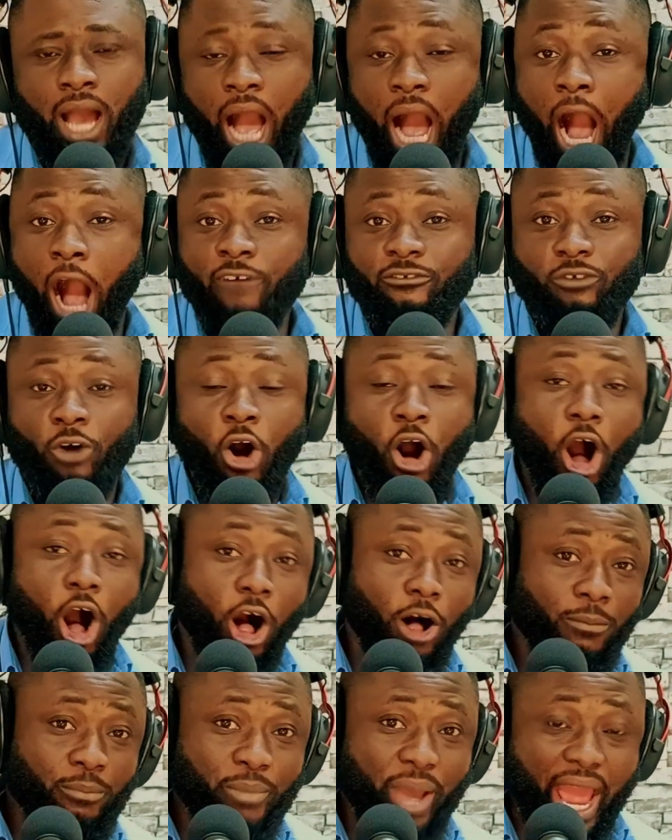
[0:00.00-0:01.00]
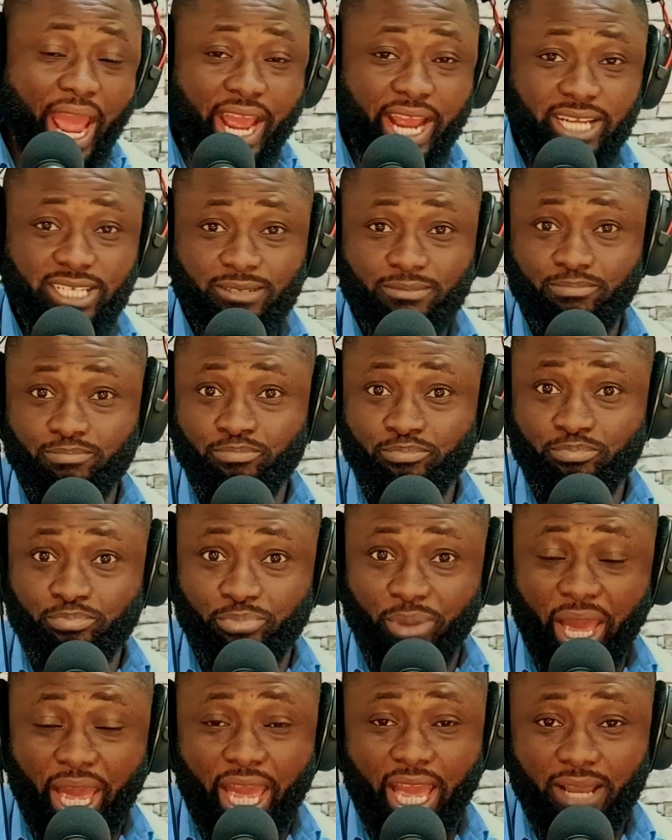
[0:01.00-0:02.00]
have all made
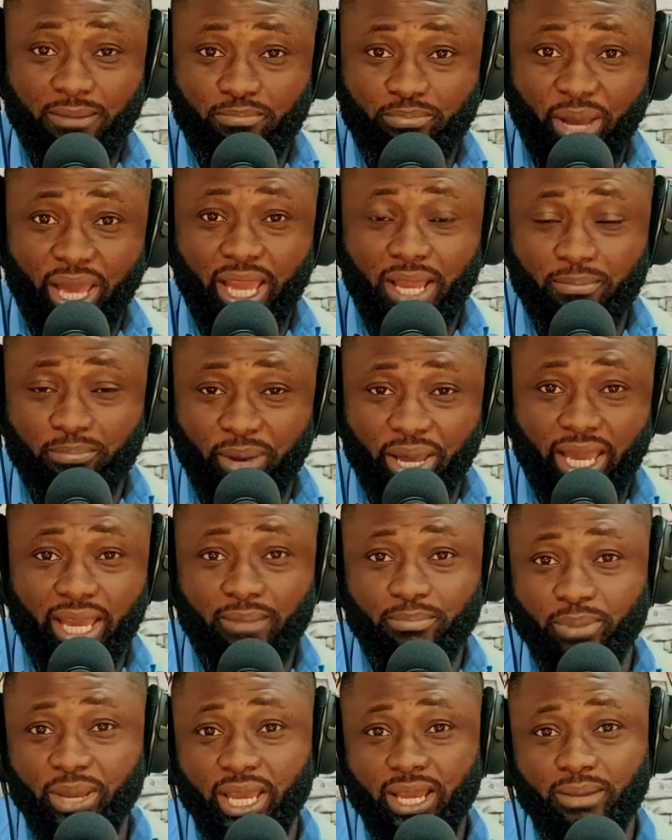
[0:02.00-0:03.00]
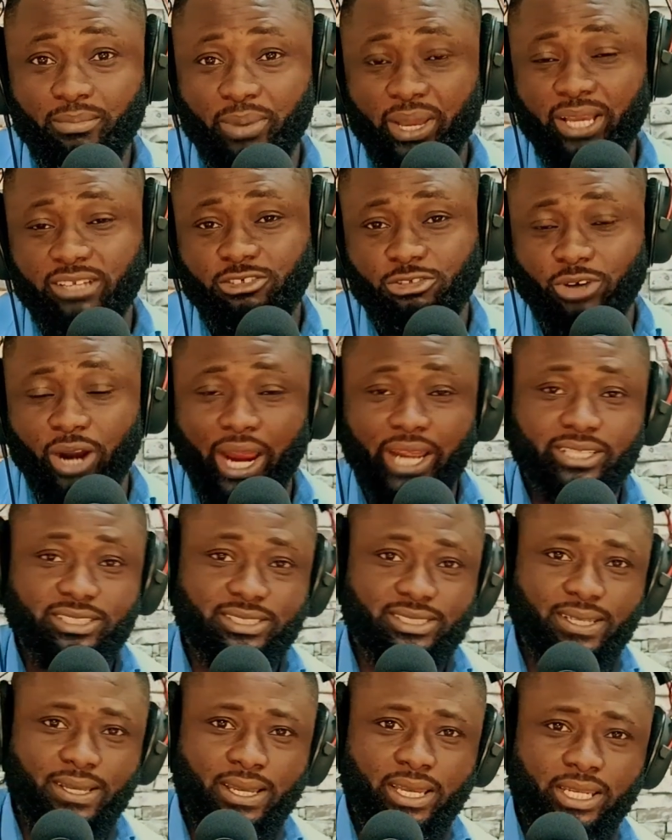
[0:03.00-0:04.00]
big
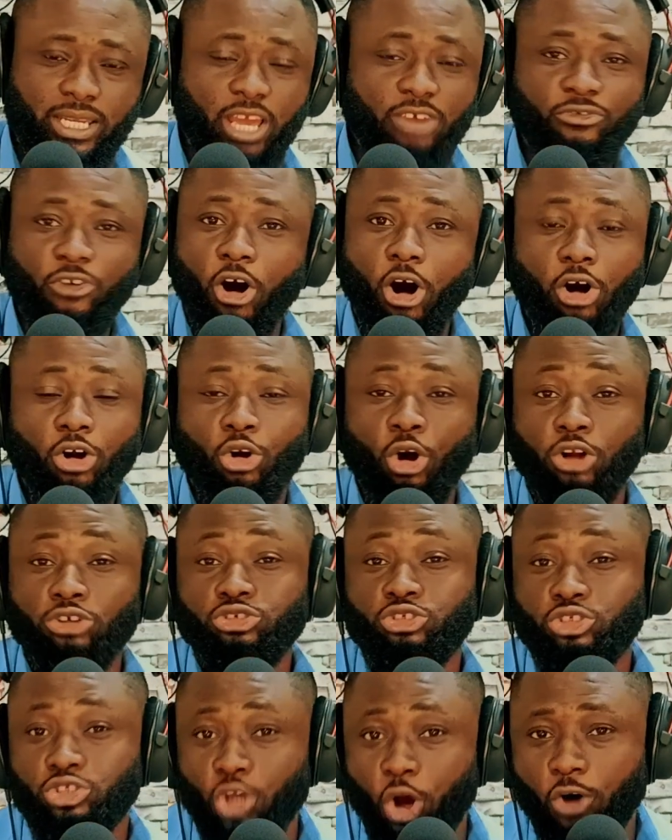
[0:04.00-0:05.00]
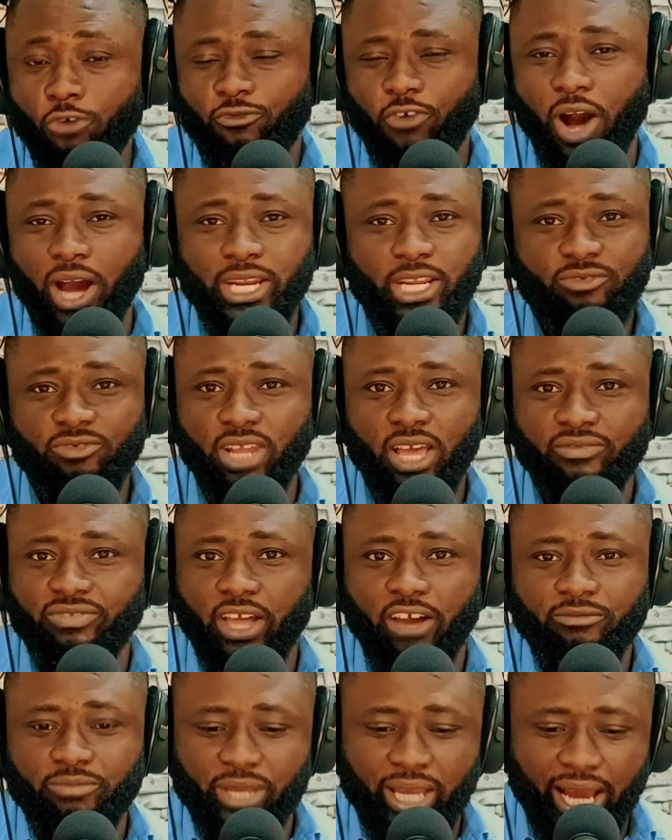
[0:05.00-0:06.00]
strides. They've all gone so far, they've left
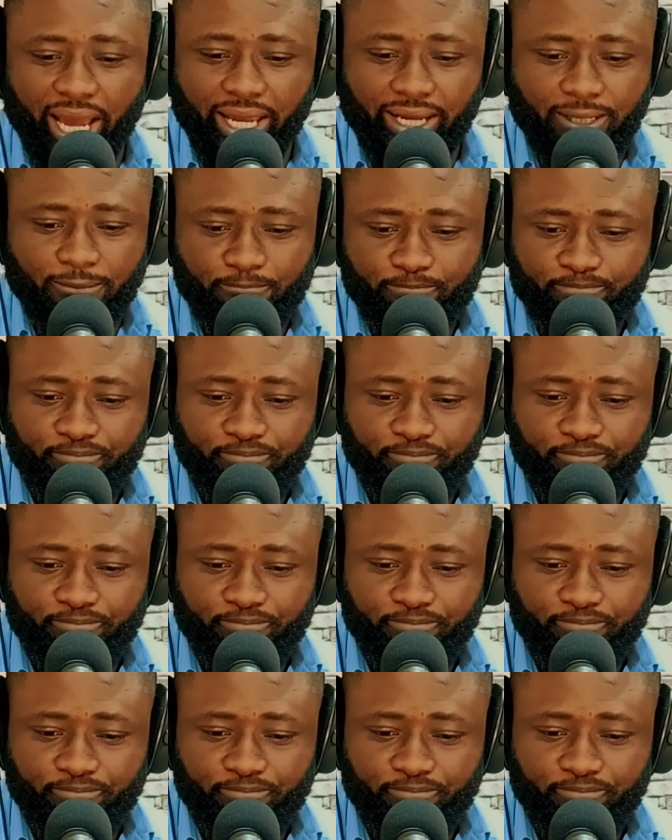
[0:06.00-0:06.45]
us behind.